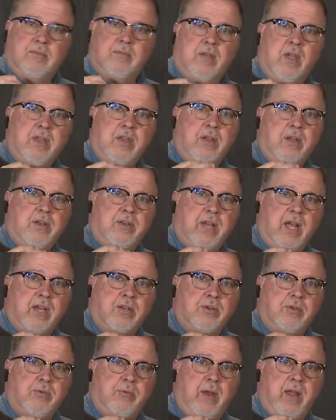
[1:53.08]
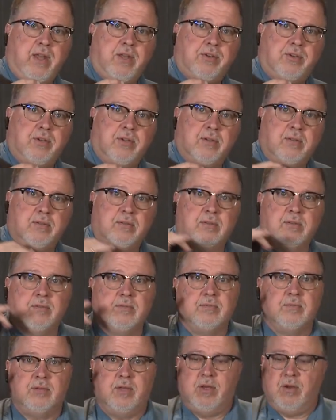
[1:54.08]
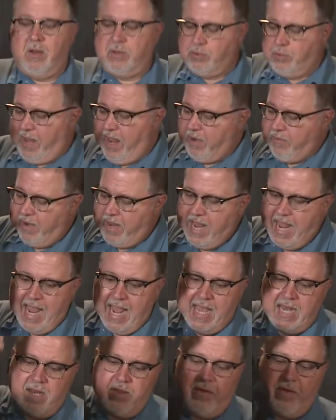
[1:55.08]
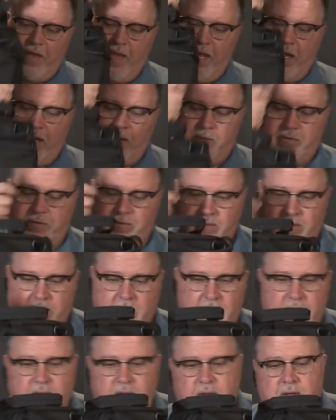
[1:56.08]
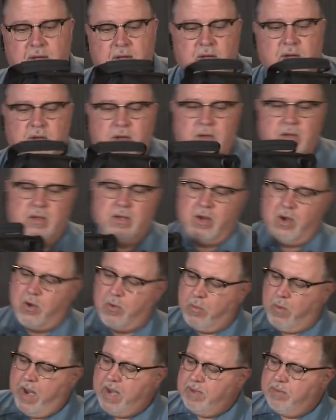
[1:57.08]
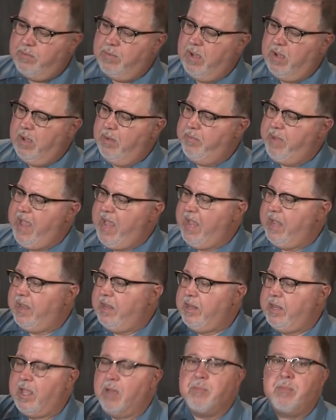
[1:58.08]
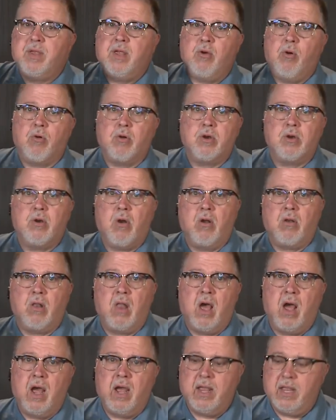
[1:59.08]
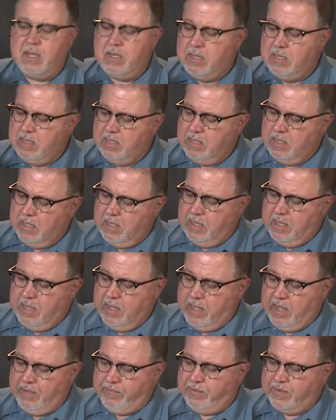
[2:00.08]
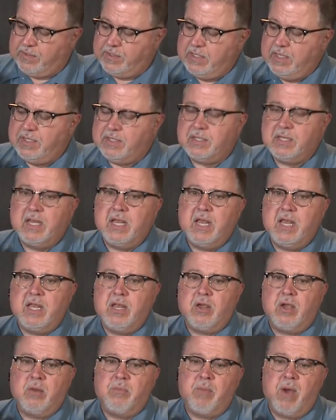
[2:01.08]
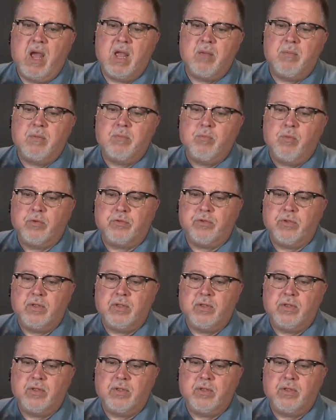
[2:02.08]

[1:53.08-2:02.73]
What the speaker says: and you can take it to the range. You don't have to carry anything else. Great bag. It can be ordered online, FSDC. You can buy them in most